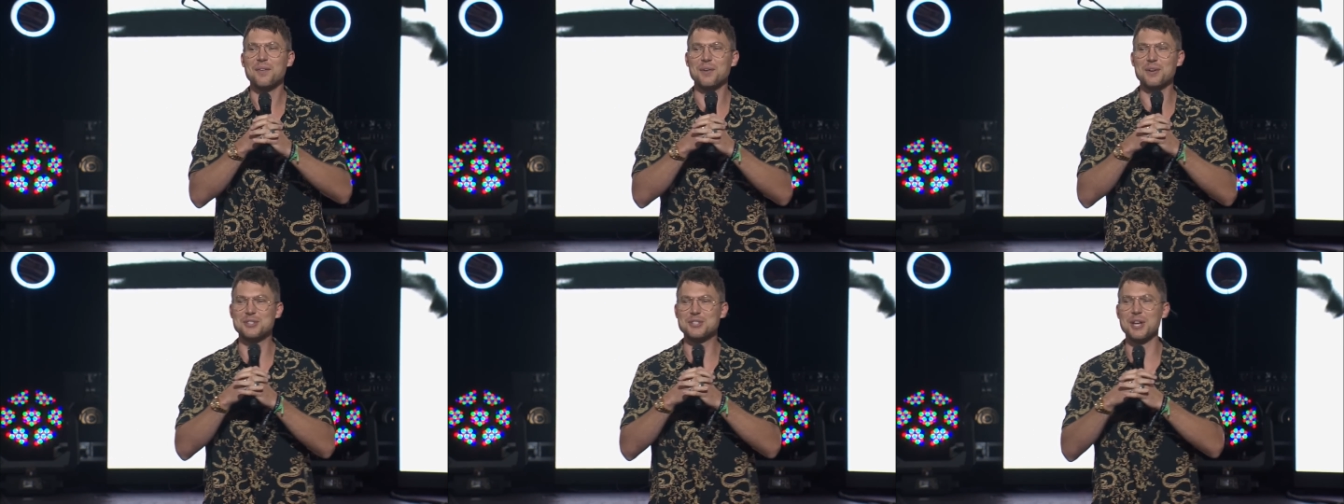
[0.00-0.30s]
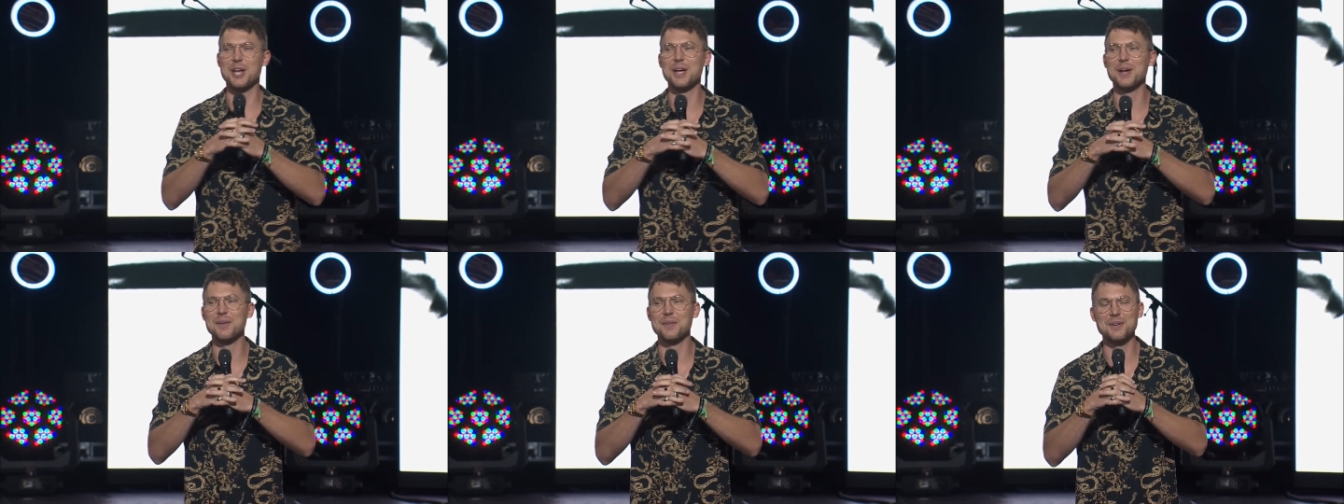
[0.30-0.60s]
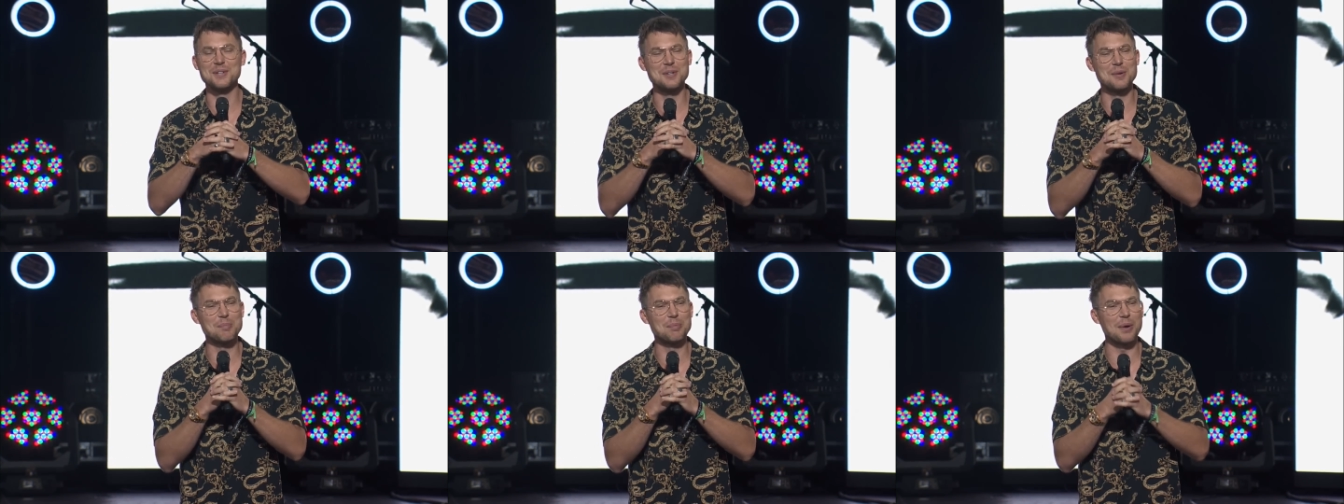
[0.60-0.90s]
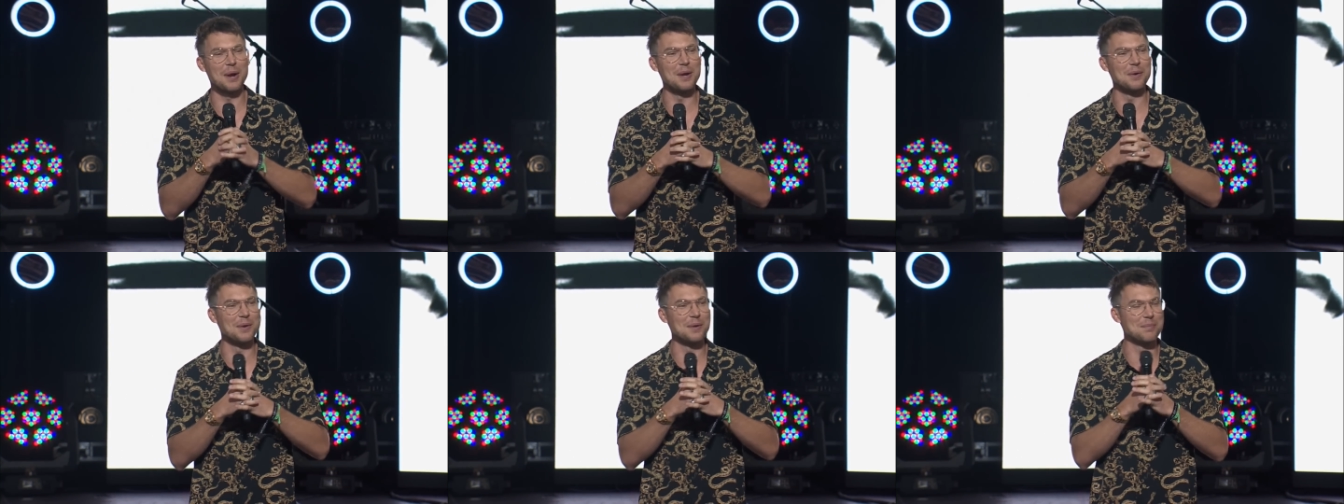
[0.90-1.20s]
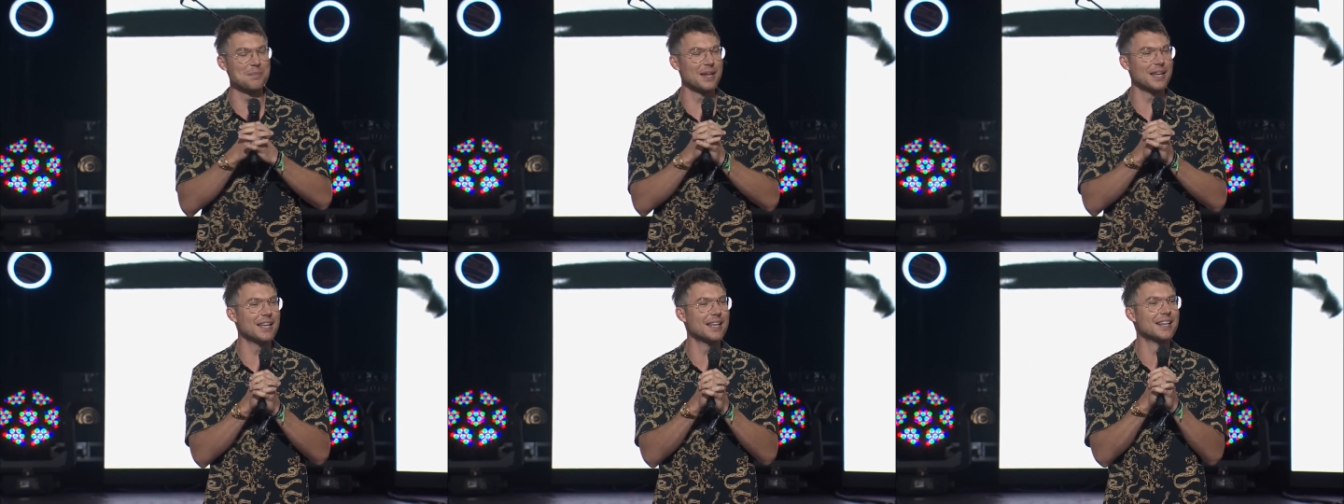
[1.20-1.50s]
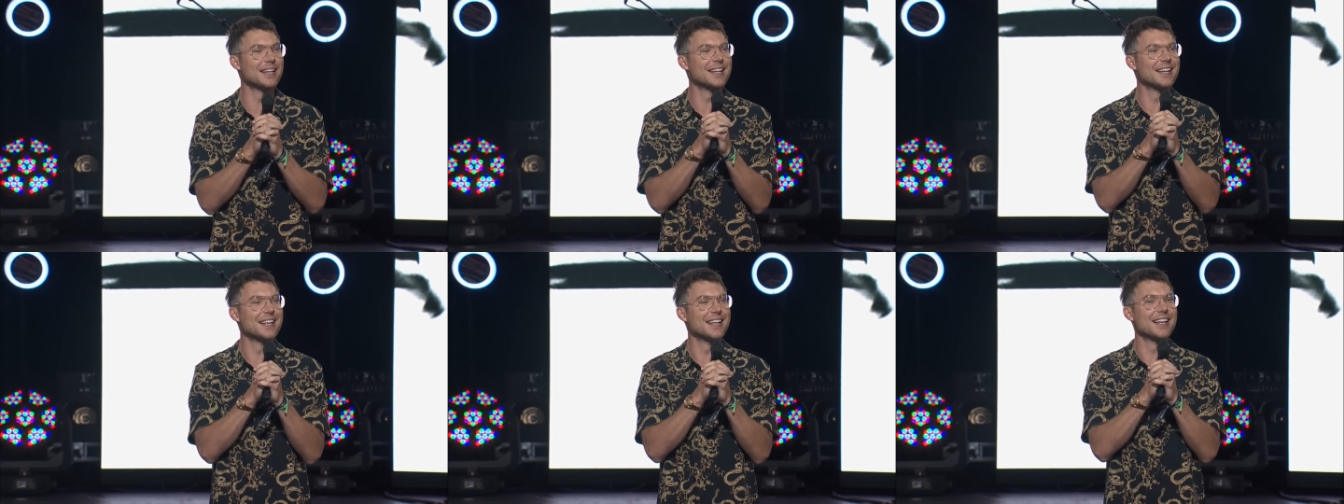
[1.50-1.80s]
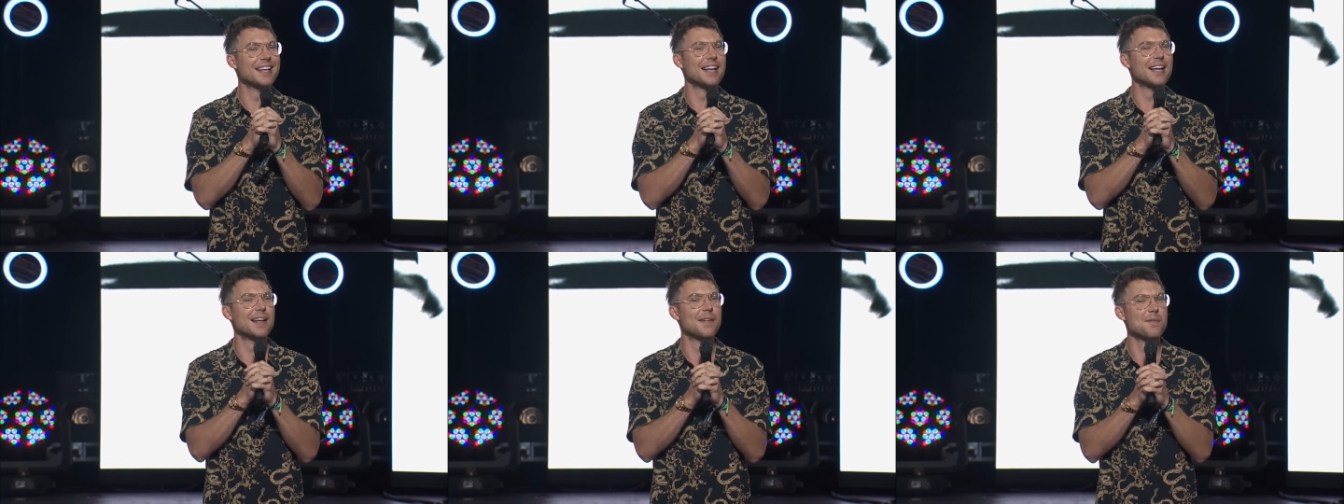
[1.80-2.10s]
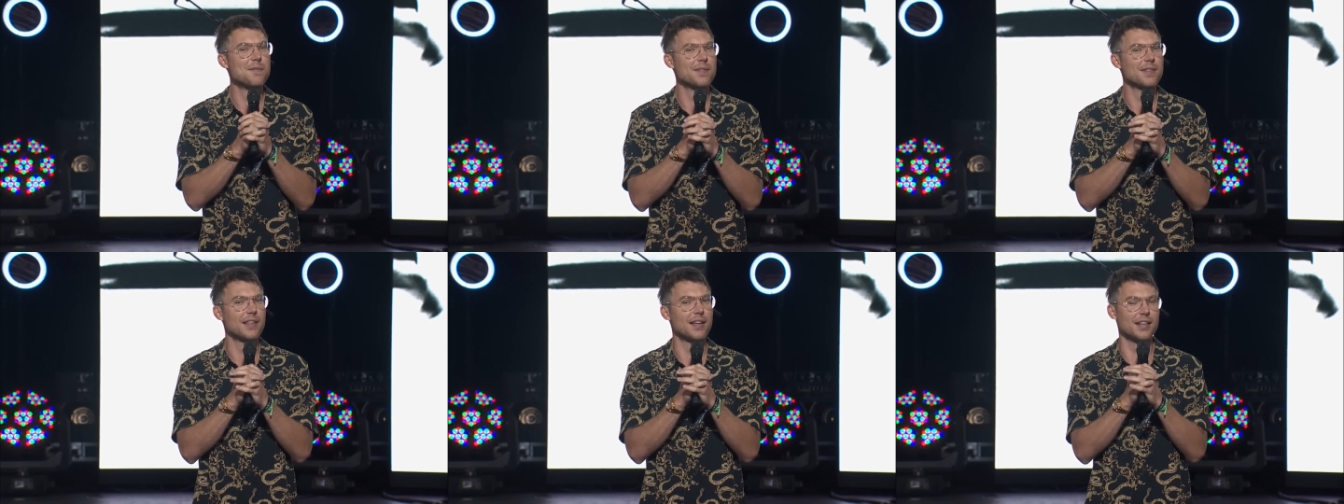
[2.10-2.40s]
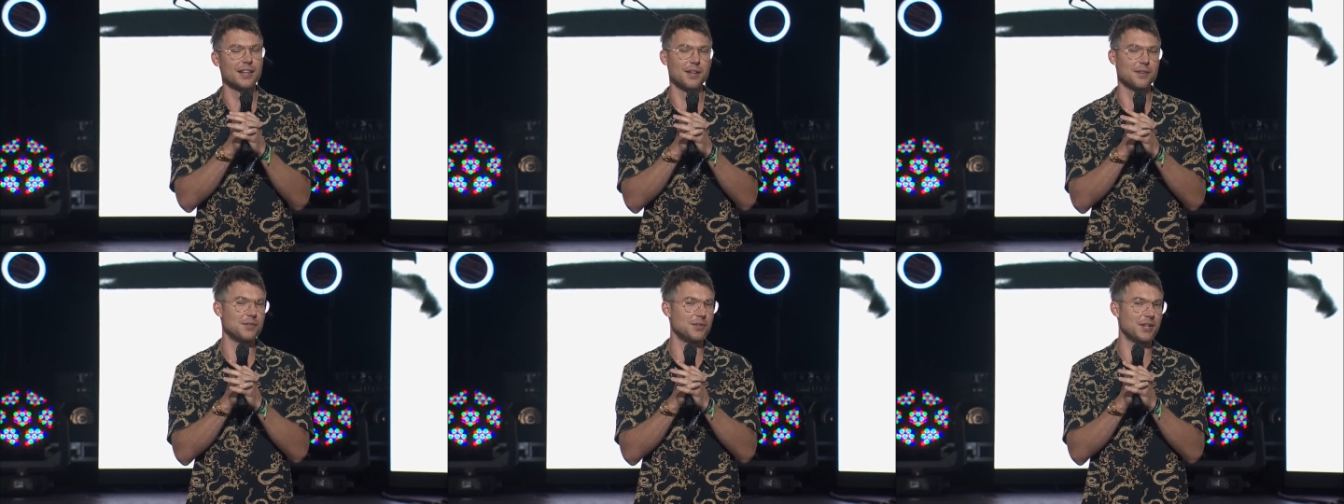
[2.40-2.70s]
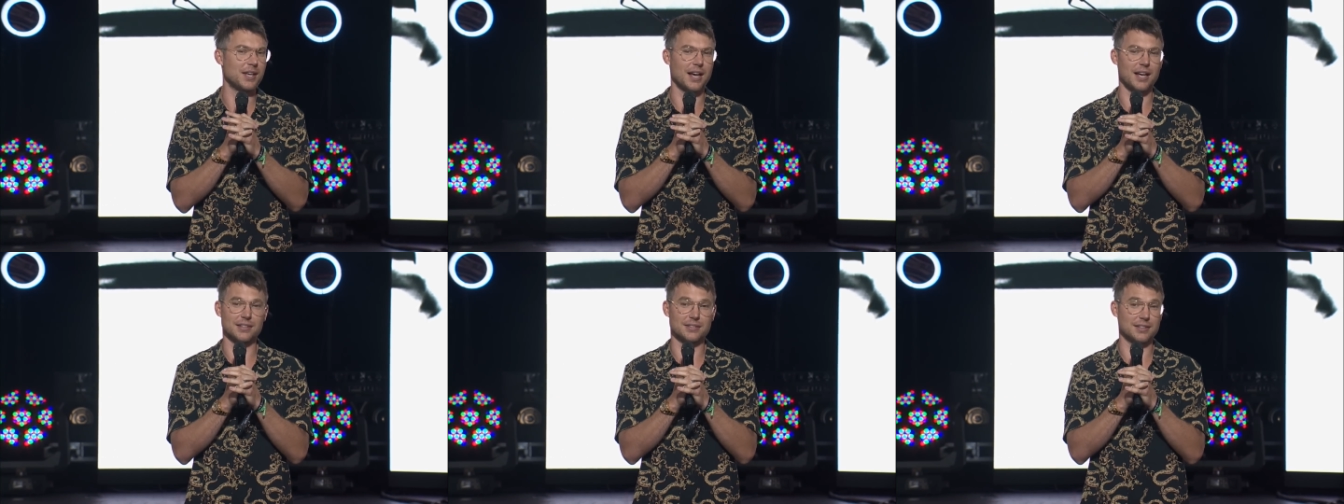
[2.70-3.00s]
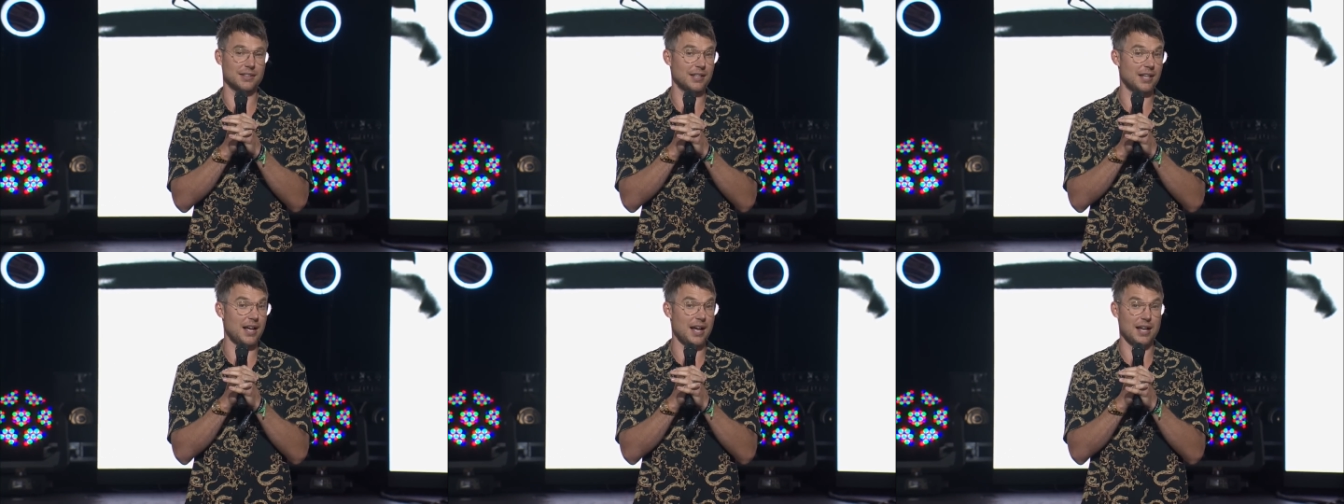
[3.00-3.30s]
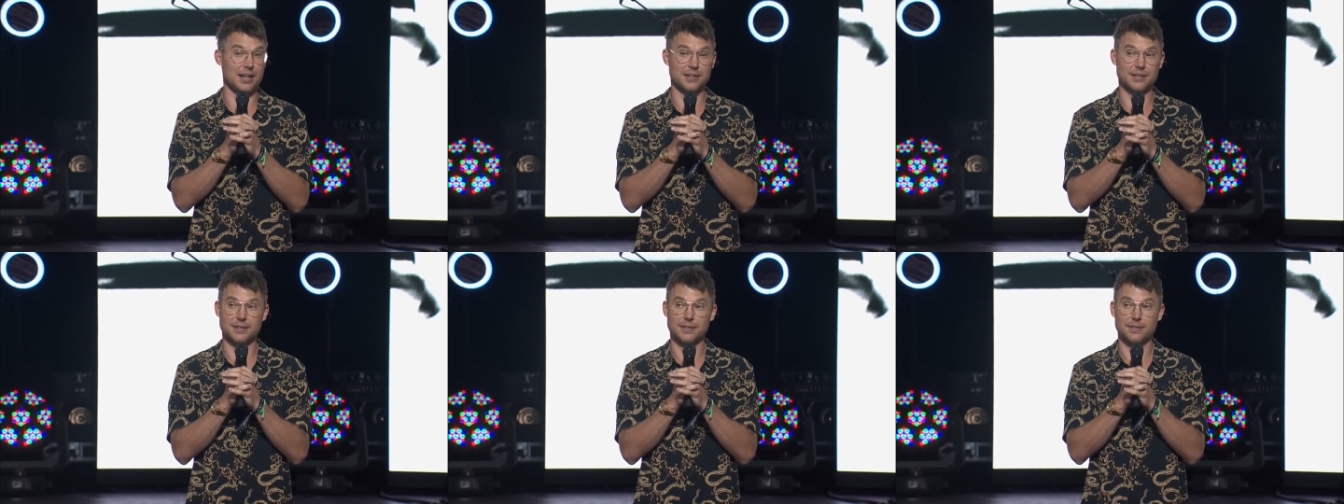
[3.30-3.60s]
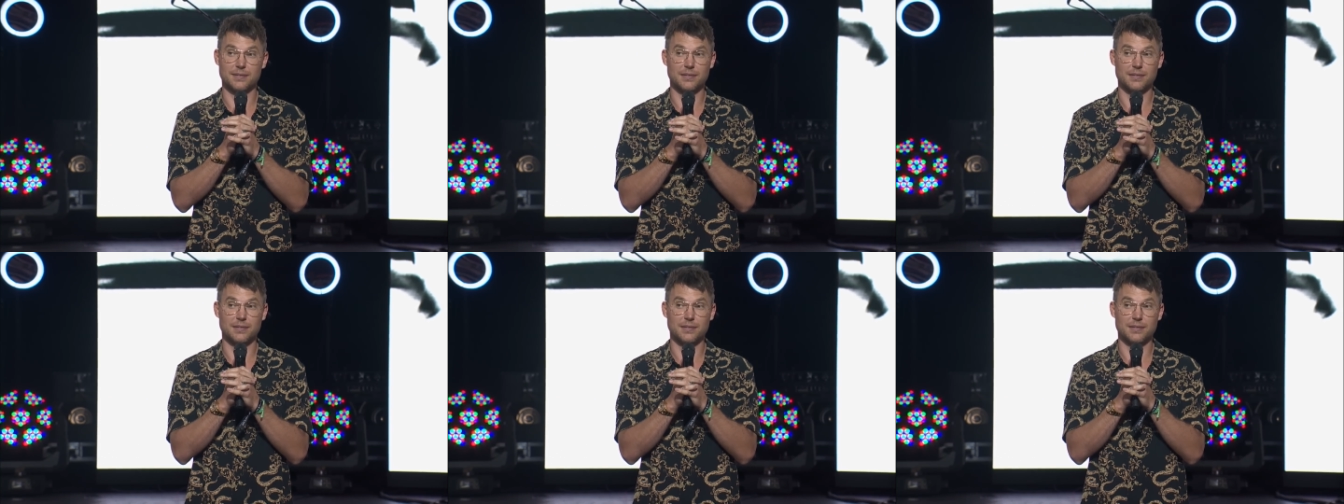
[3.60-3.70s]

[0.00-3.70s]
would, you, would you pray with me? I love you guys a lot.